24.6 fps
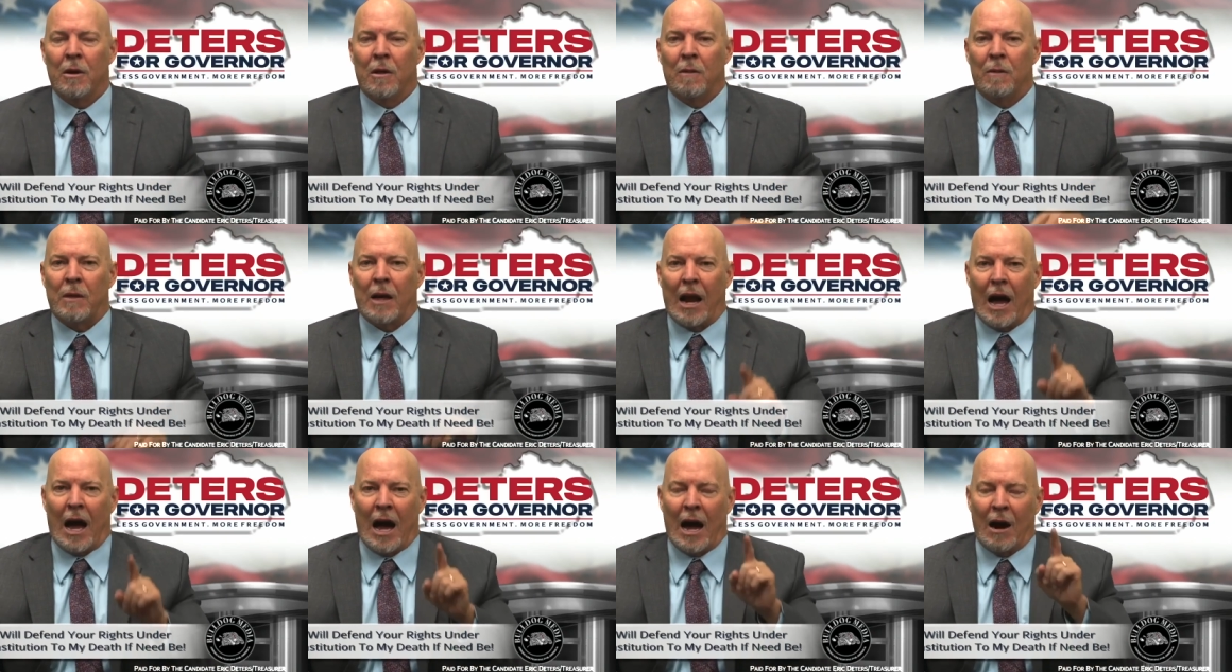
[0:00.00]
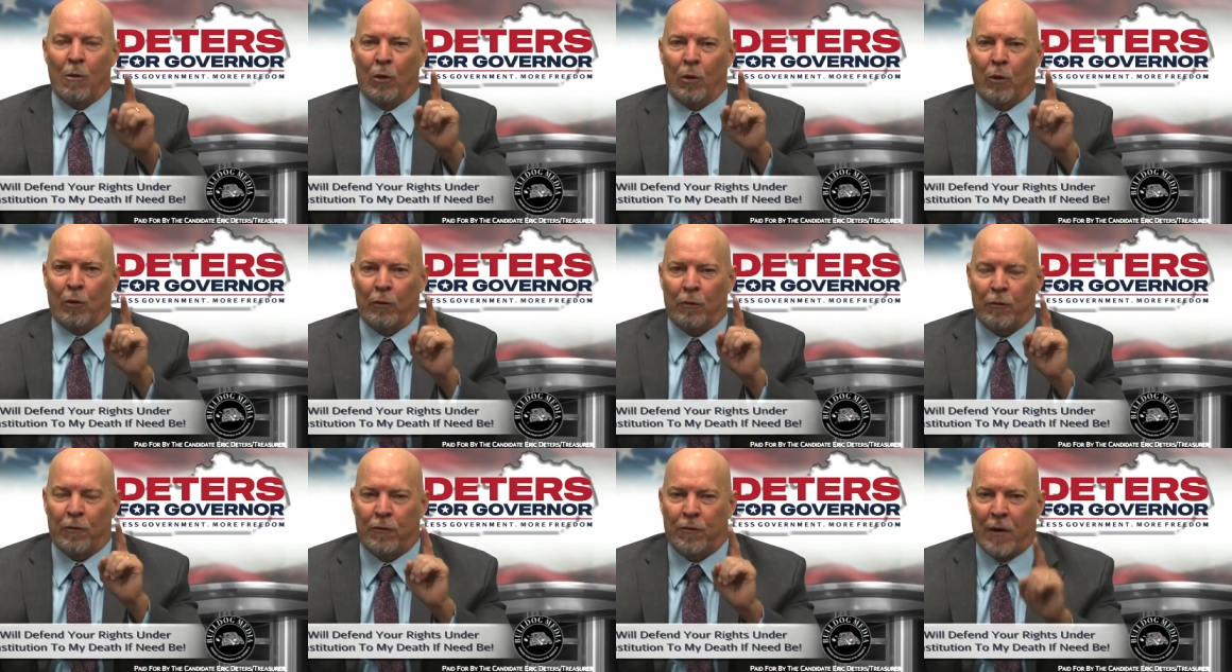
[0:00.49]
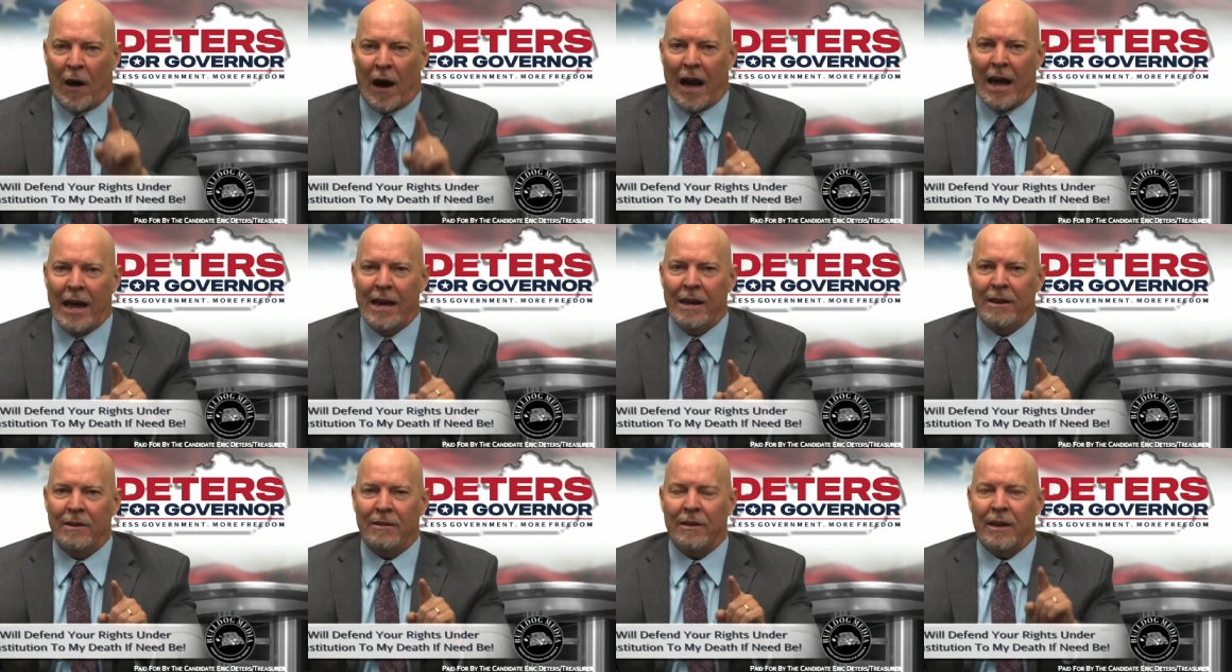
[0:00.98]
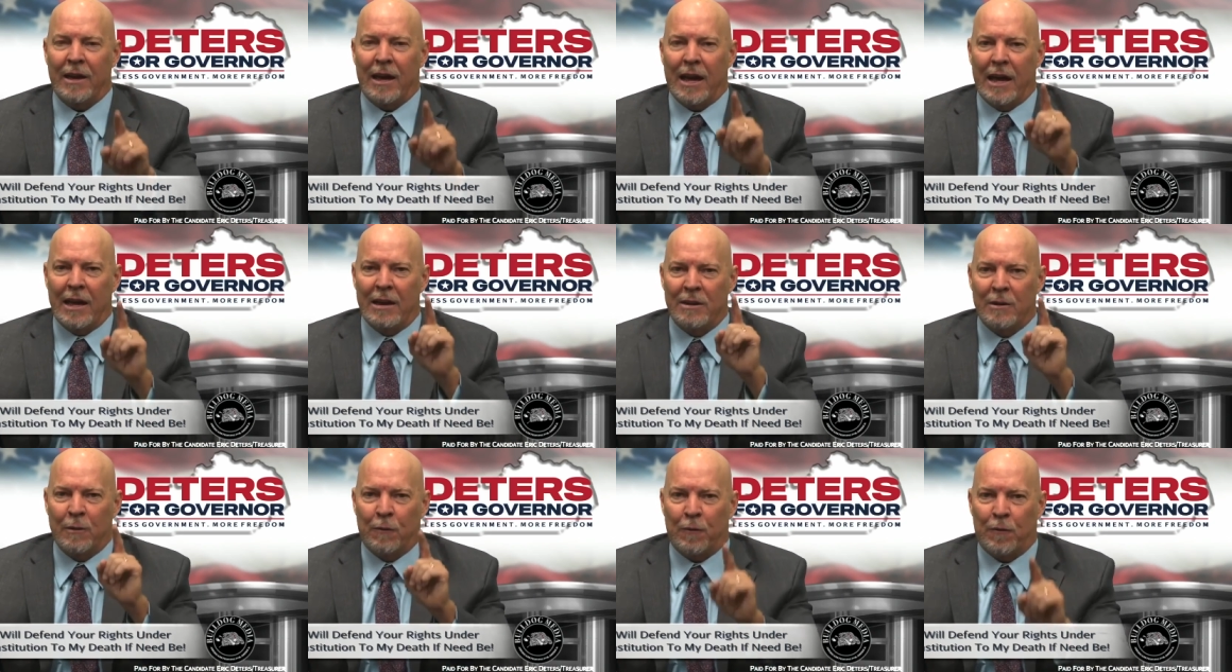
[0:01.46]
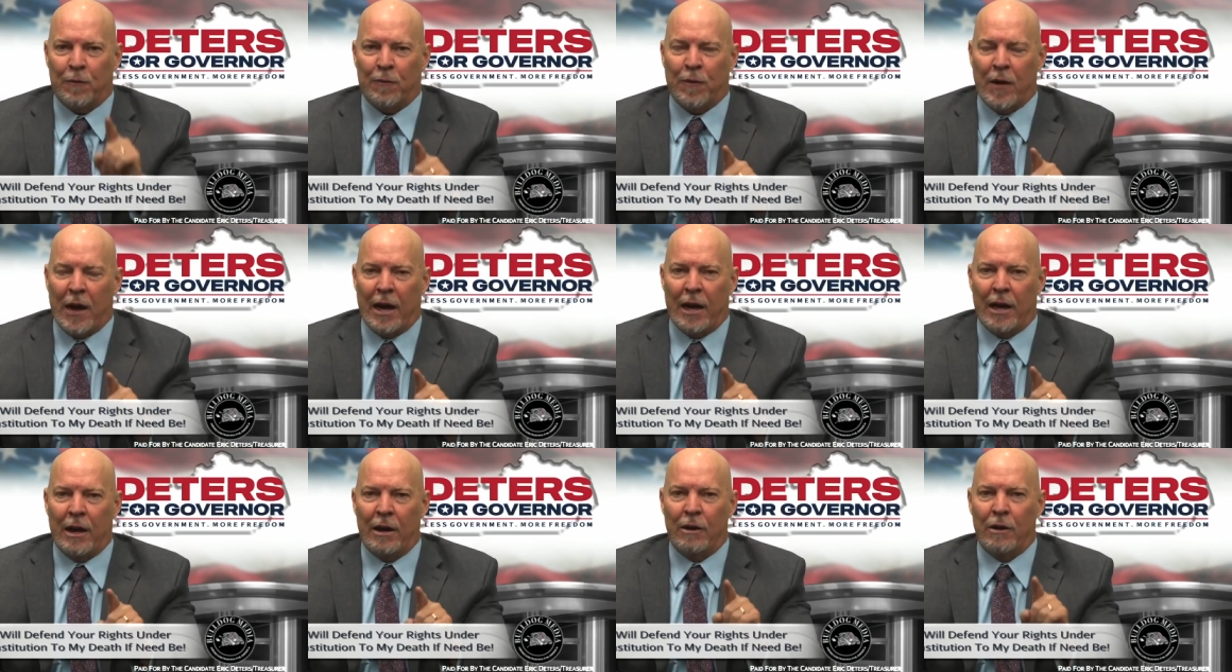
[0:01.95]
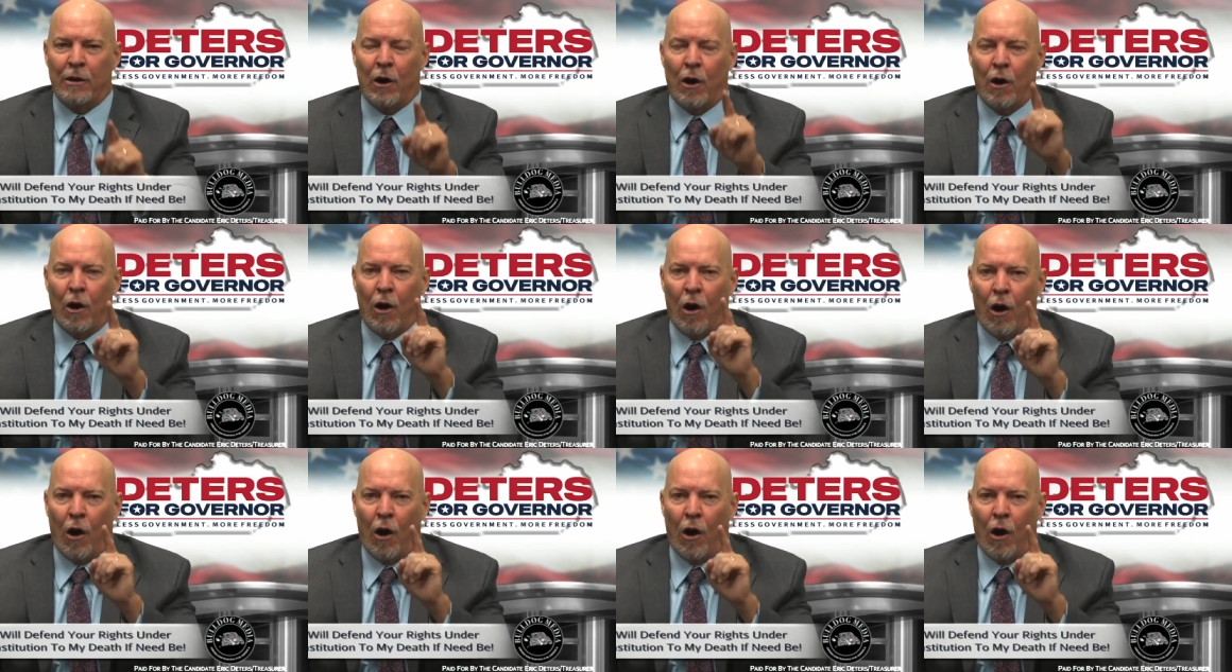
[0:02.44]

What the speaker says: that I will fight and defend